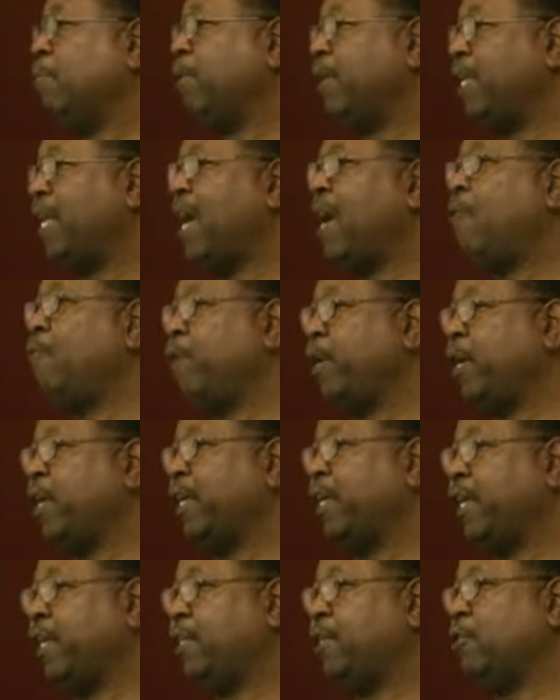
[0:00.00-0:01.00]
But now we're
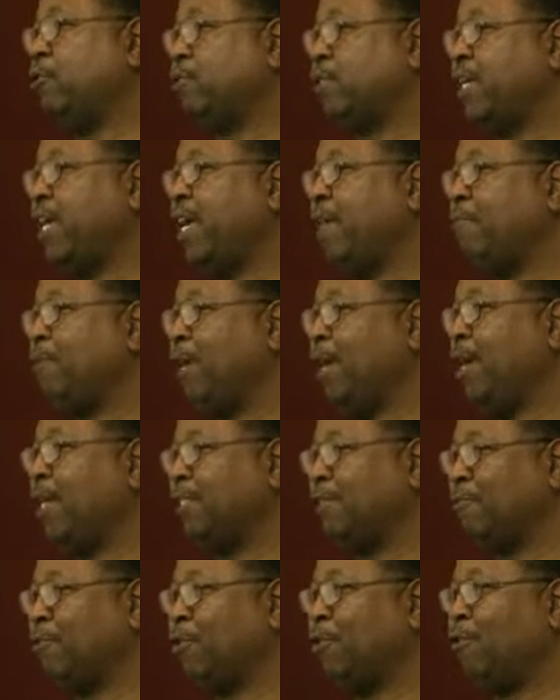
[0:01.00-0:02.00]
going to get those same
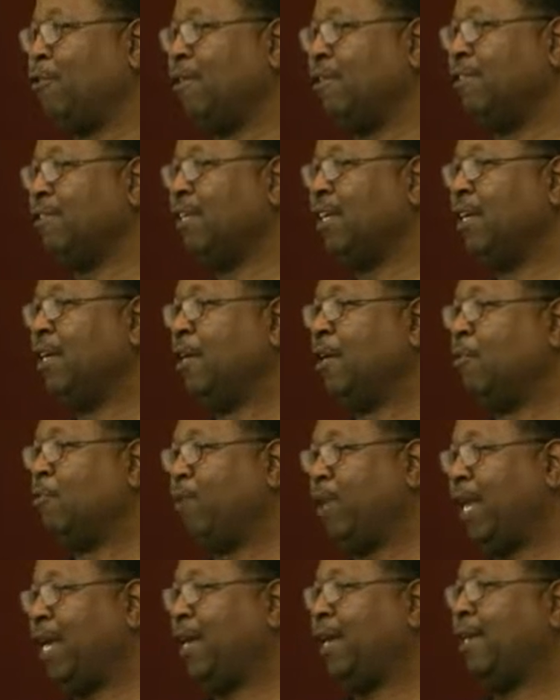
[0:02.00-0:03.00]
kids, of course,
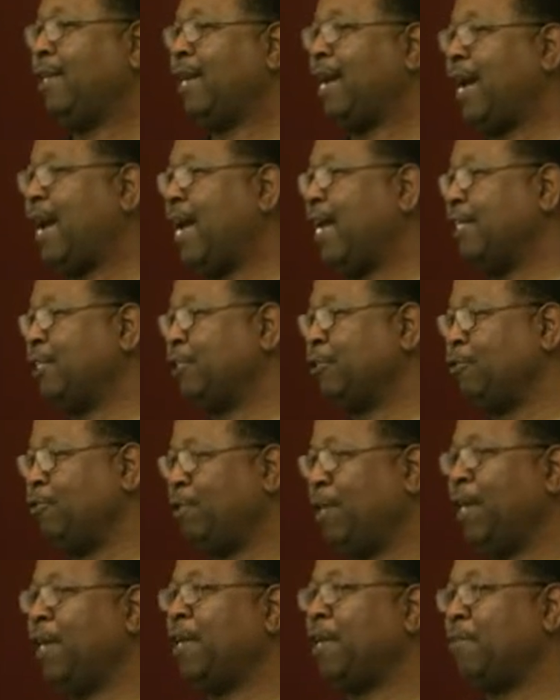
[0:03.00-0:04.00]
when they get to high
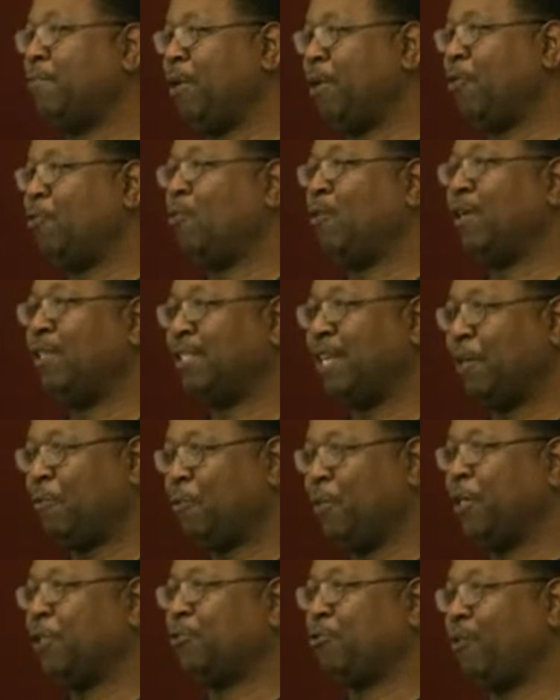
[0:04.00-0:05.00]
school, they're going to be the ones
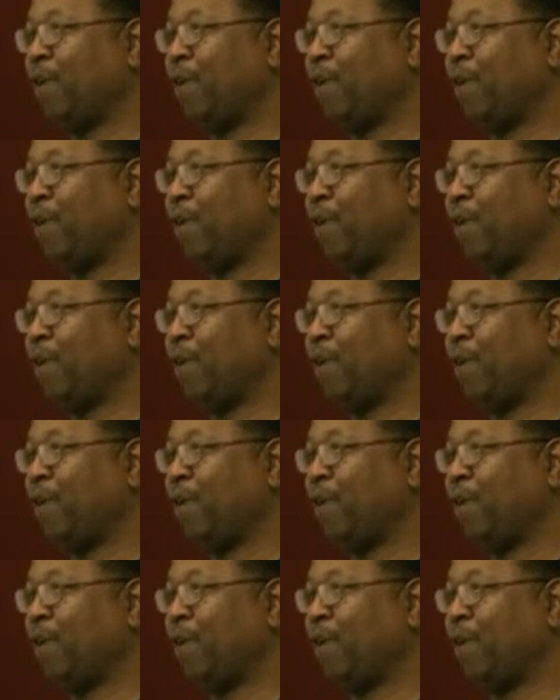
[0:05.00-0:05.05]
that we're